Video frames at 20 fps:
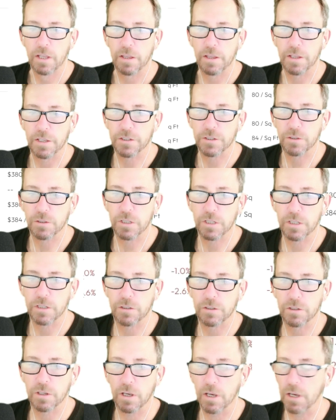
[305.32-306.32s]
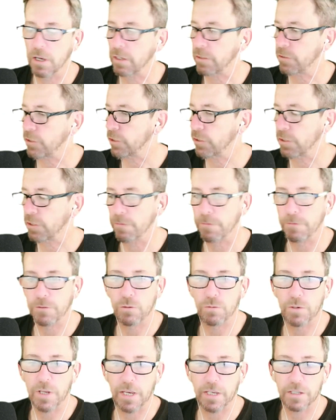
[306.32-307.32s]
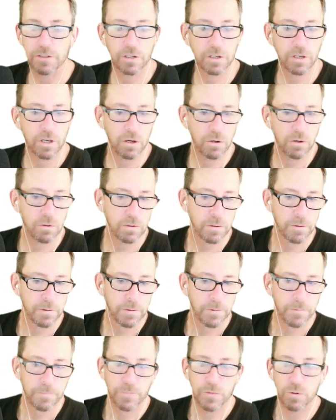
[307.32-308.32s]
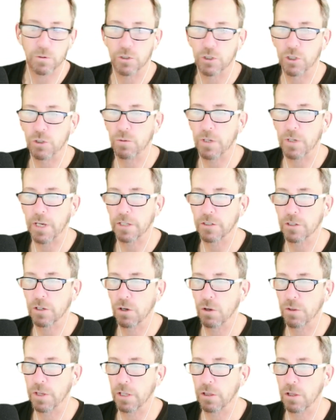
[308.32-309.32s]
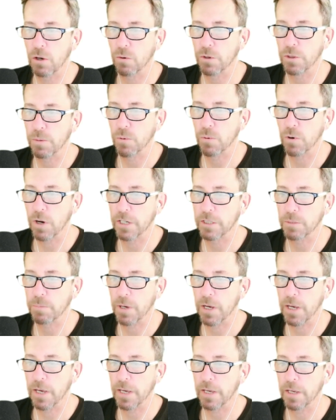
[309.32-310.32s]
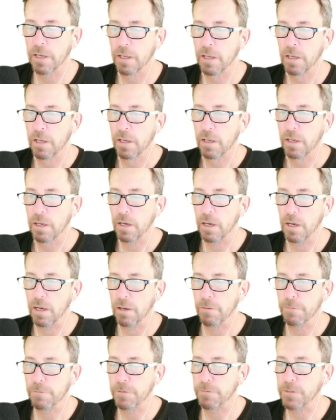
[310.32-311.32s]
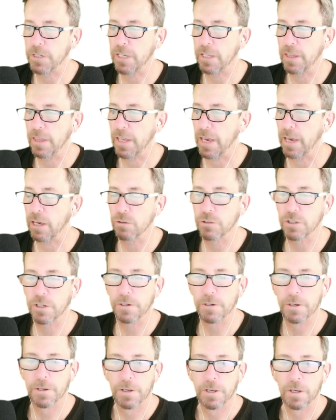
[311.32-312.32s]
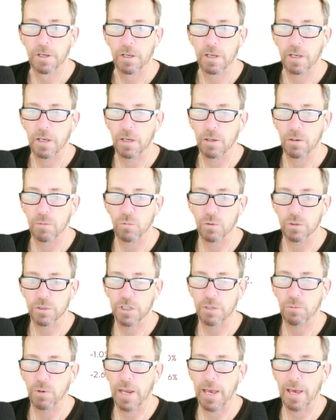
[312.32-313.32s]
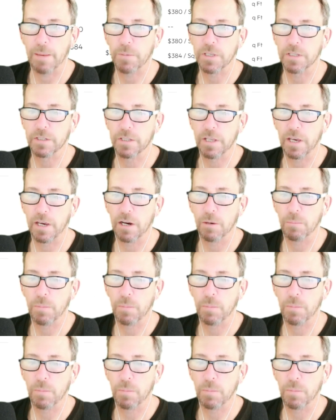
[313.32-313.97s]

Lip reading: This is just a few days ago, or 2 days ago, they lowered the price by 15,000, and we'll see what happens there.